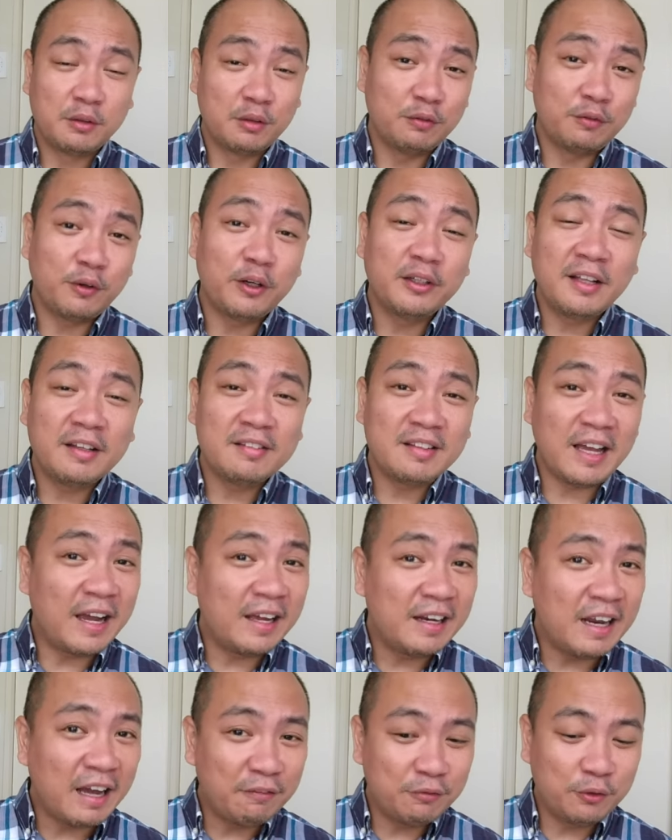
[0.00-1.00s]
So for this,
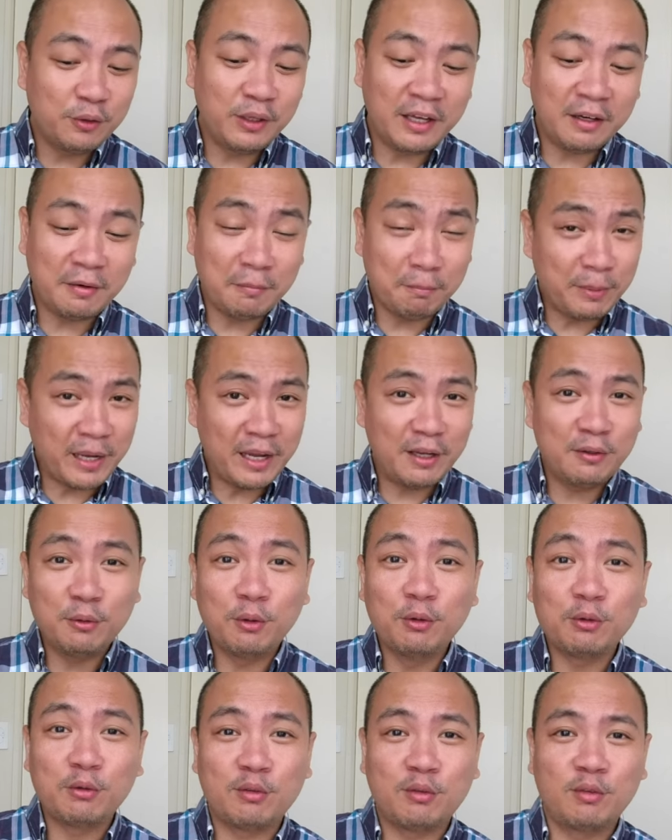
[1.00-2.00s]
I'll have to get my
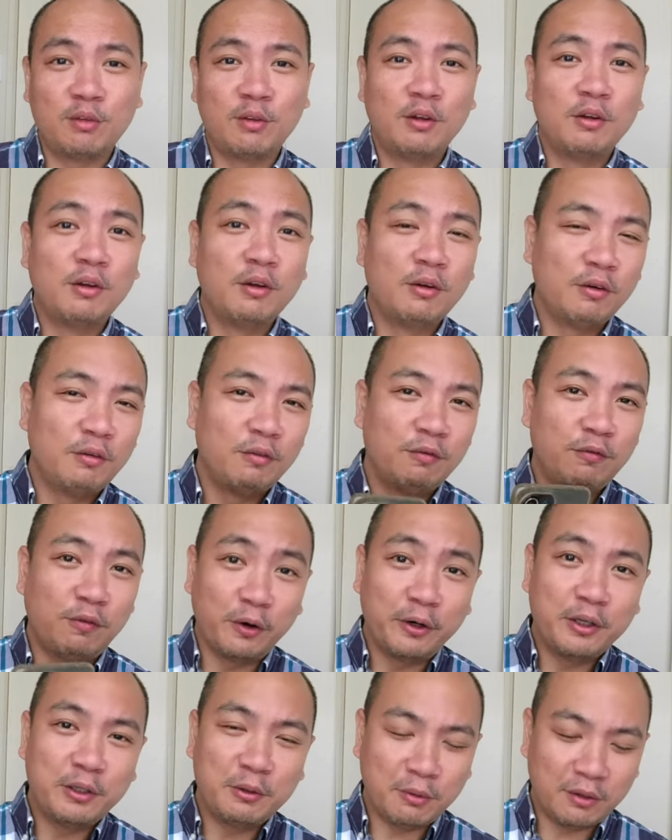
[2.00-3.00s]
notes
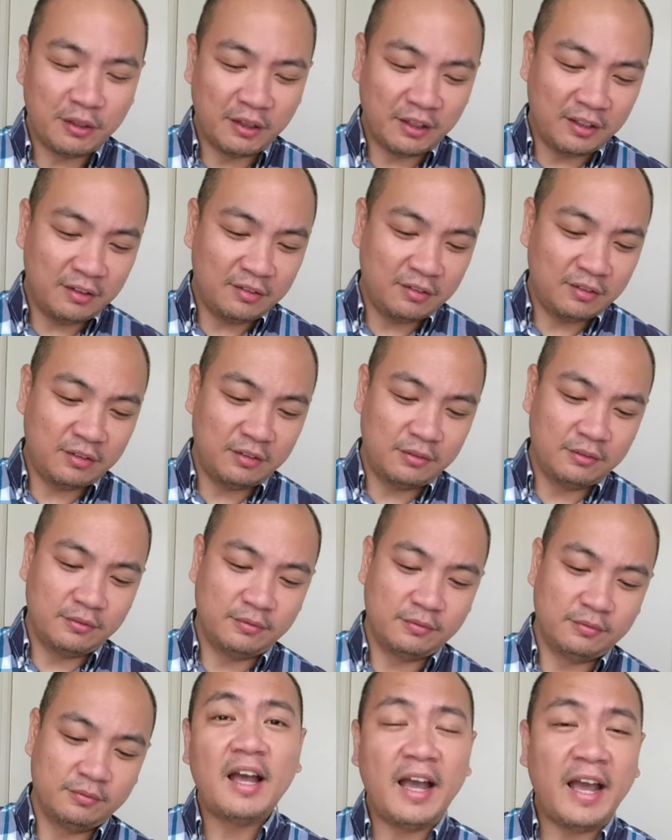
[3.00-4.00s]
for you on this
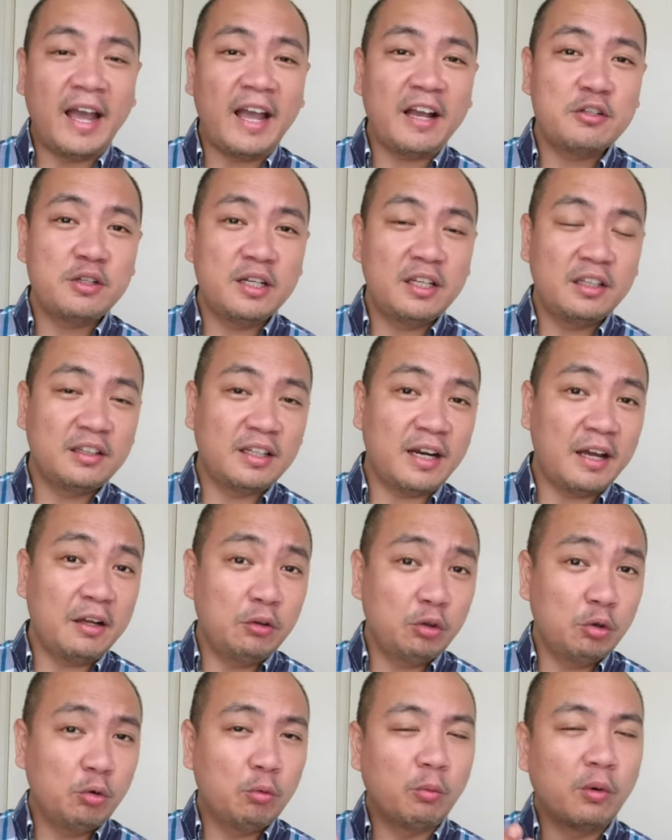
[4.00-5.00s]
actually
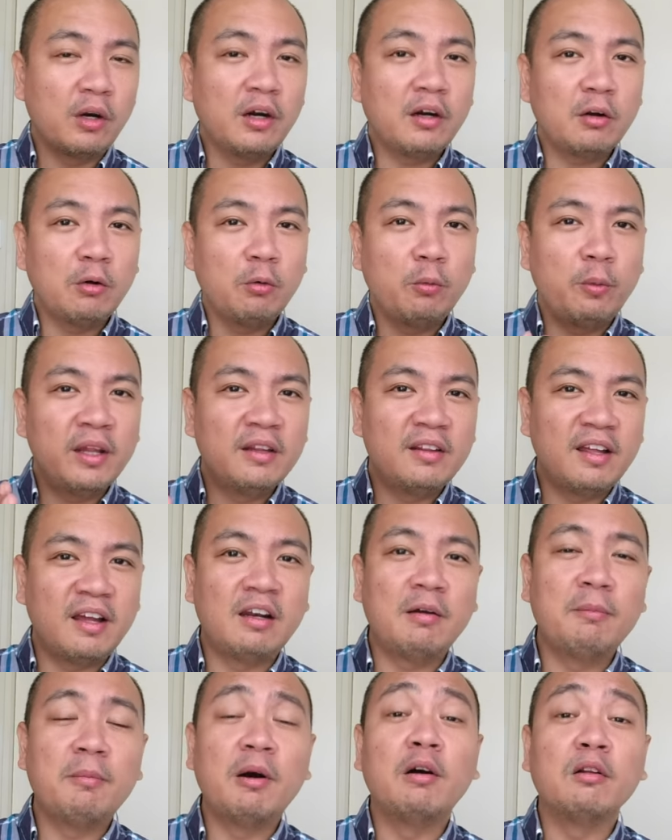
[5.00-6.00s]
tried to work with
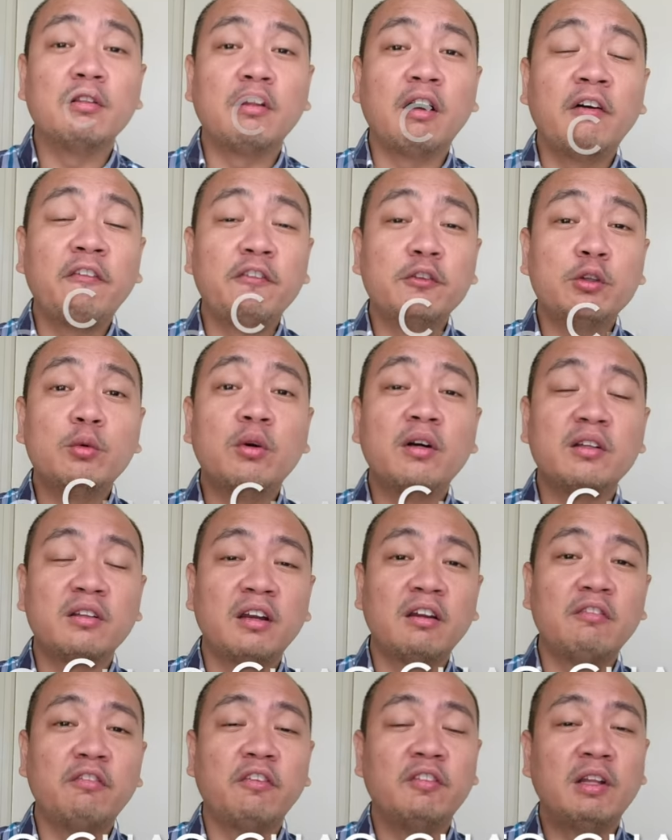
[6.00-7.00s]
an amount of
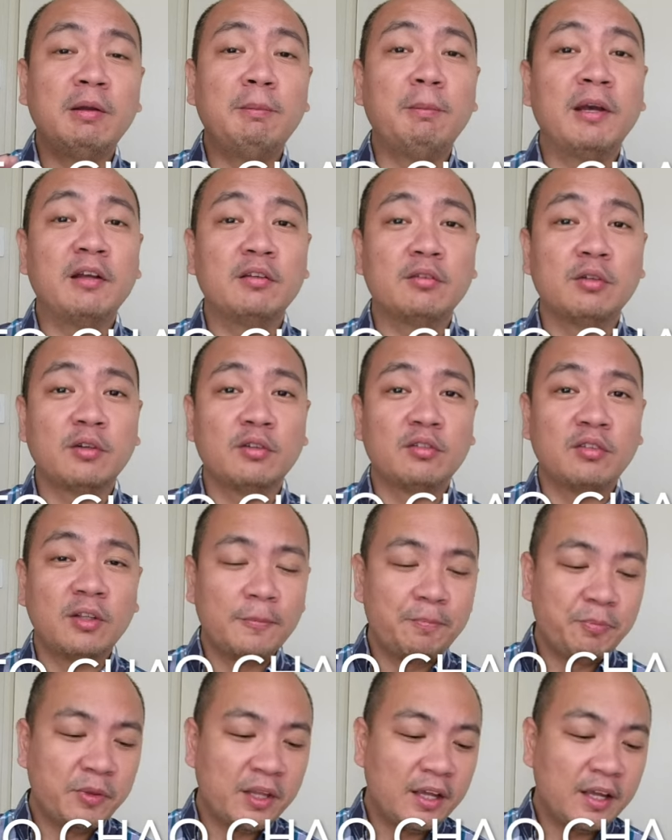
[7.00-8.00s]
250
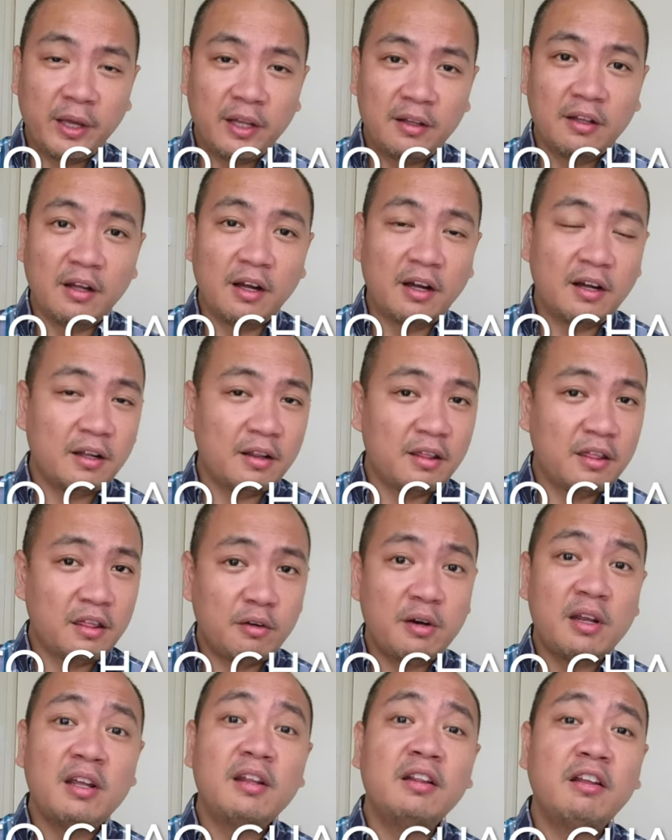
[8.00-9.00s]
pesos with uh,
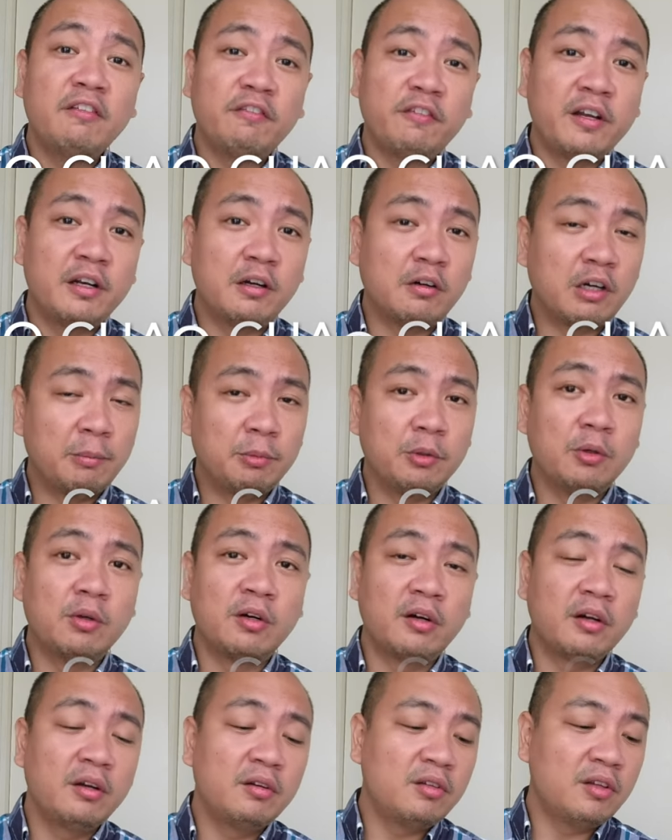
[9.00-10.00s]
three different
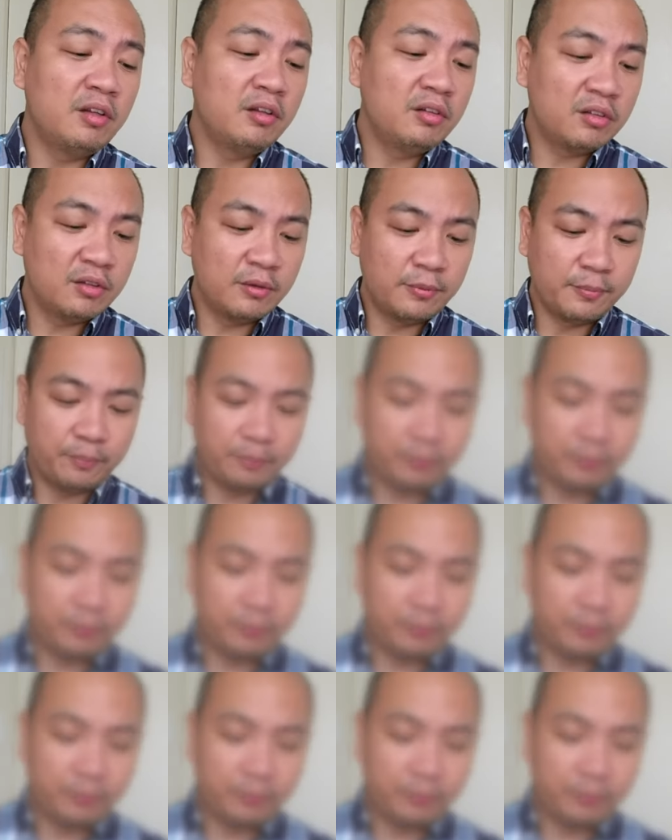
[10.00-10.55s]
cryptocurrencies.